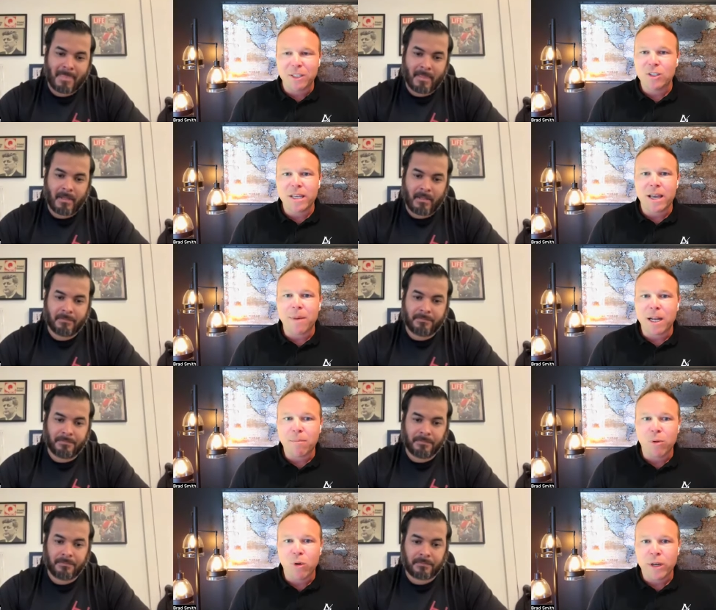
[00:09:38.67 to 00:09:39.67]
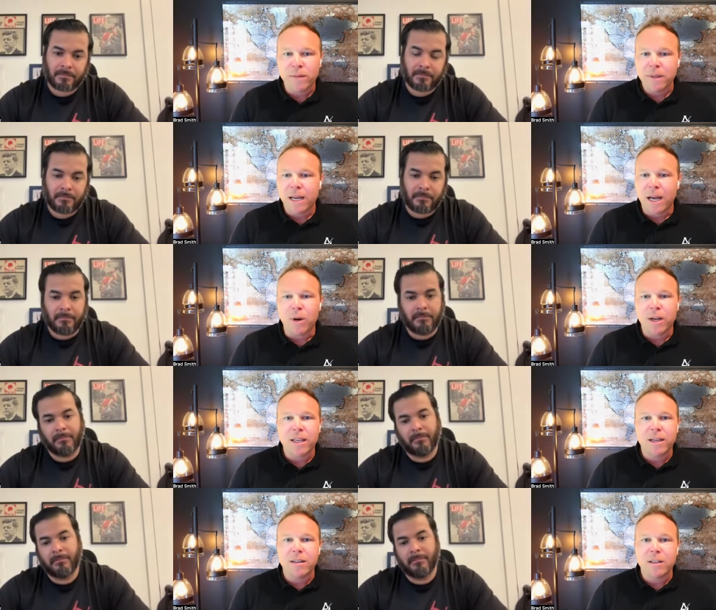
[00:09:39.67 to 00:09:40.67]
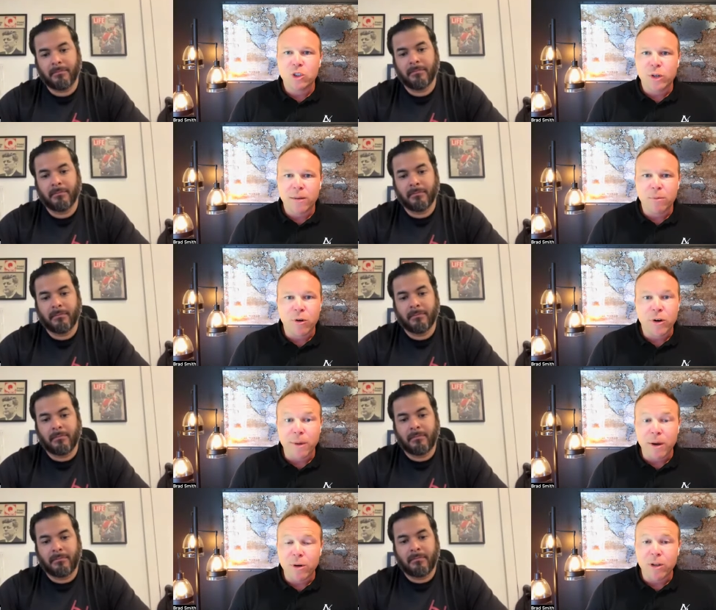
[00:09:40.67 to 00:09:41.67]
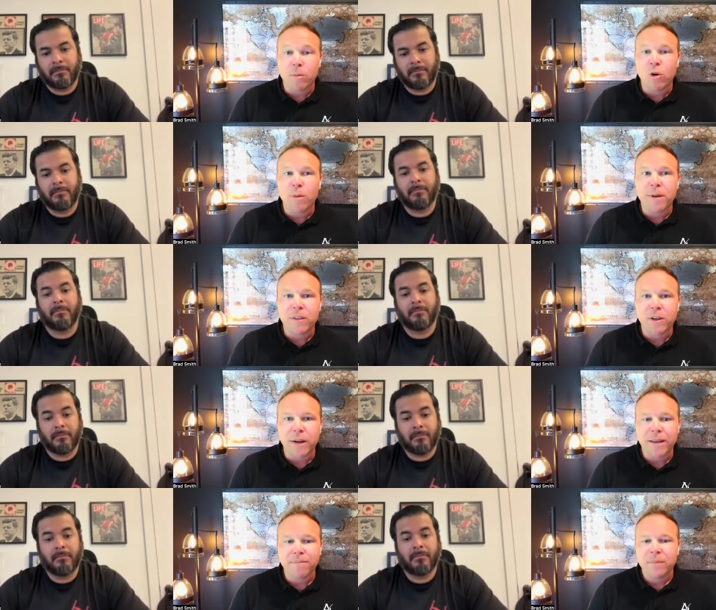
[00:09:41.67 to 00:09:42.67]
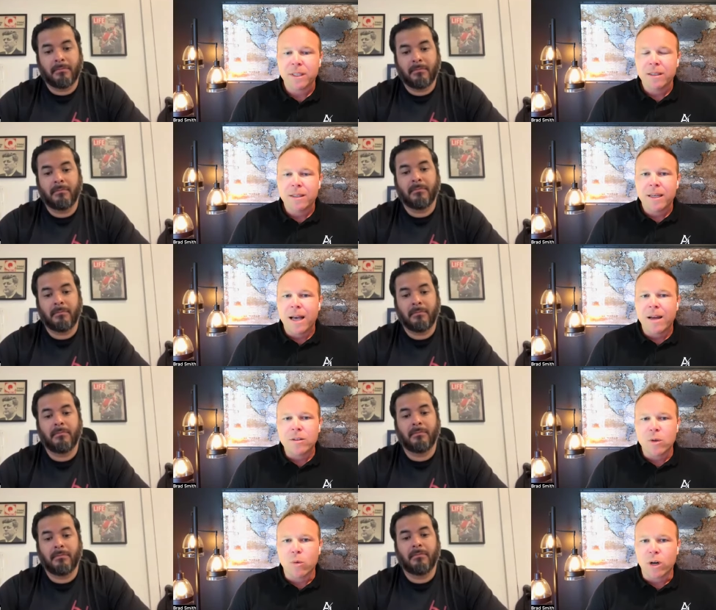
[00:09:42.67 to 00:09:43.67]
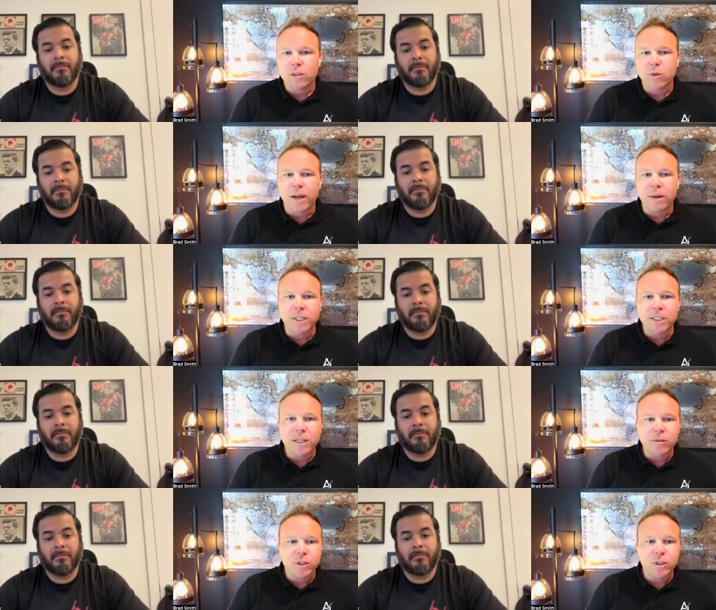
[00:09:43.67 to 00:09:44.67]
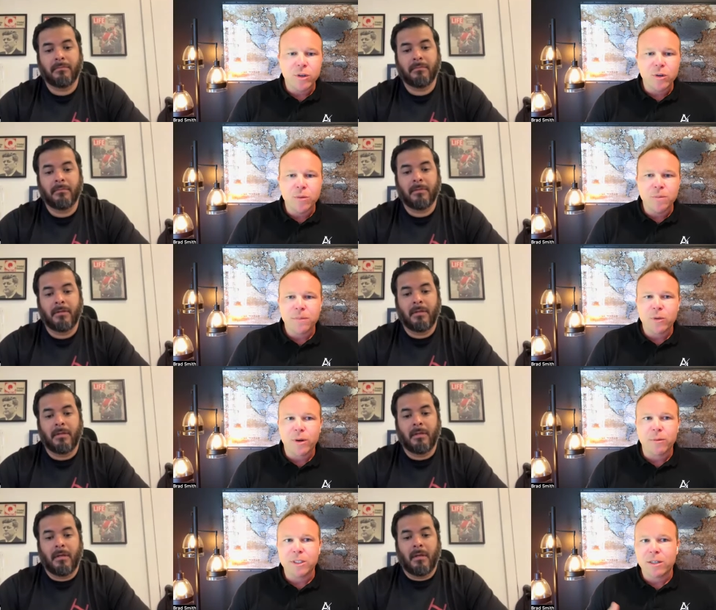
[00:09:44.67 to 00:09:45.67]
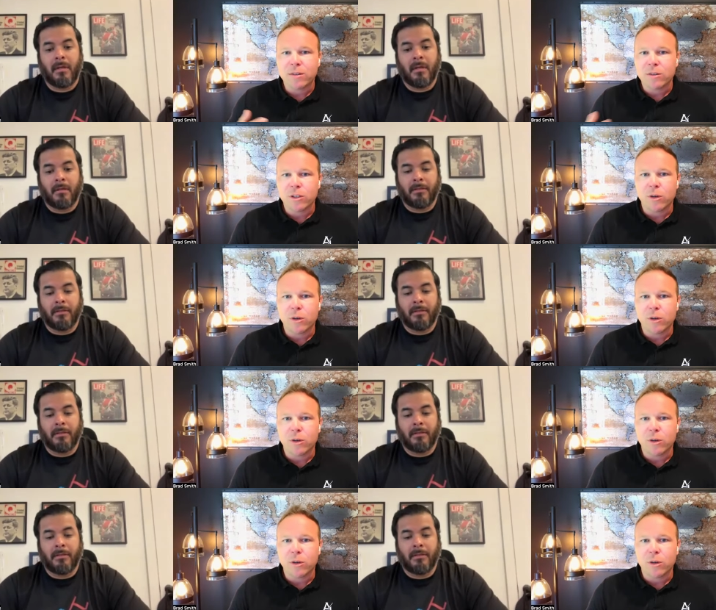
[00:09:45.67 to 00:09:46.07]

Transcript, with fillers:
Speaker 1: let's say I'm unemployed, I want to get into the trade program, I want to learn more about the grant. How does it work? Do I reach out to you? Do I reach out to